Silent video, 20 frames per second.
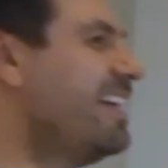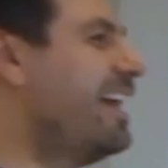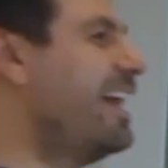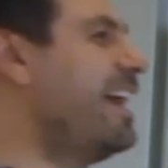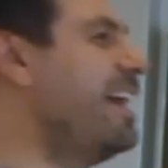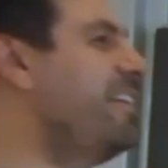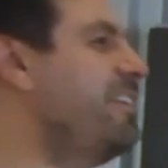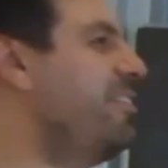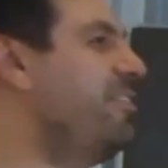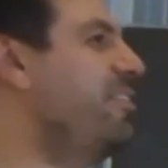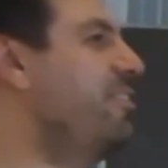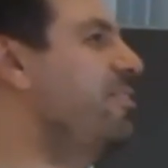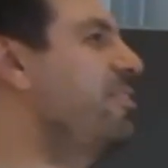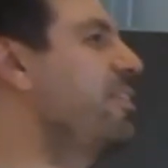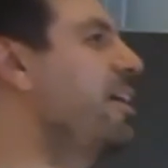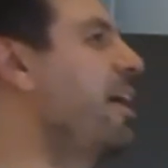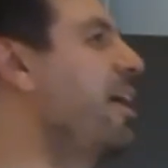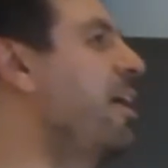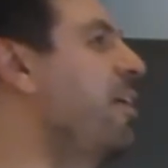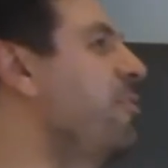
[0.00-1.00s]
and this is
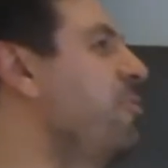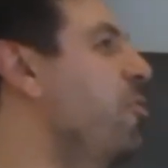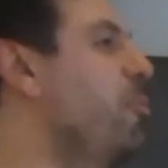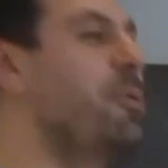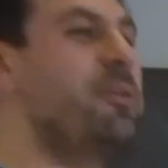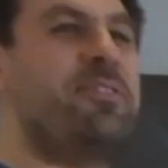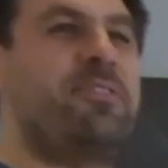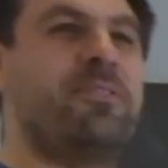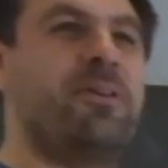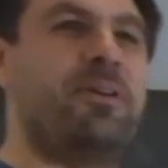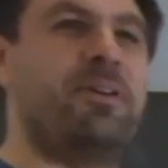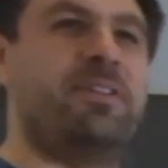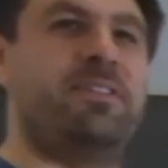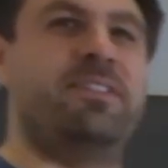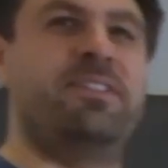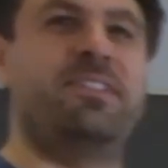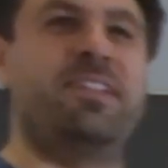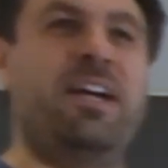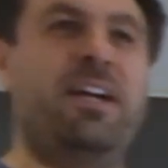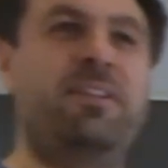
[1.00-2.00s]
robust circuit
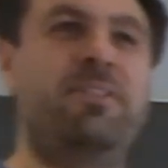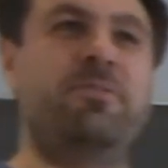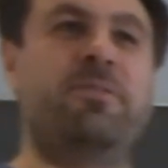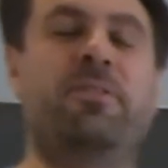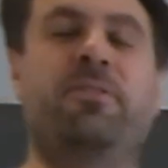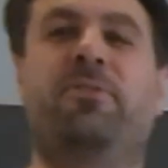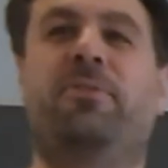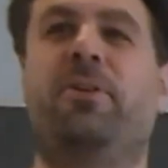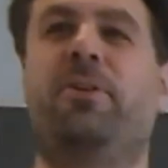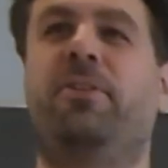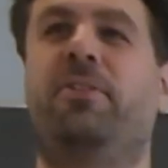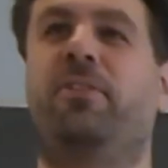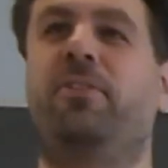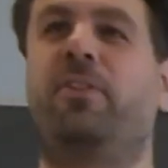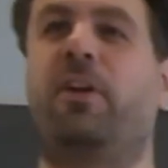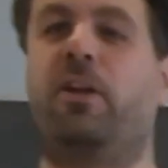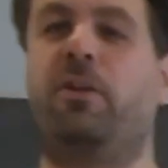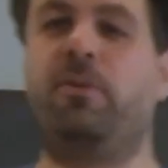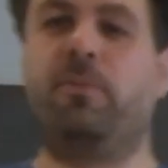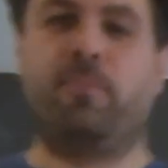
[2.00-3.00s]
design or circuit
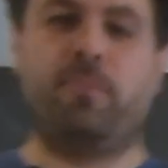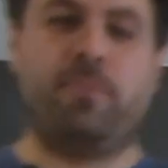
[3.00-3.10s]
design.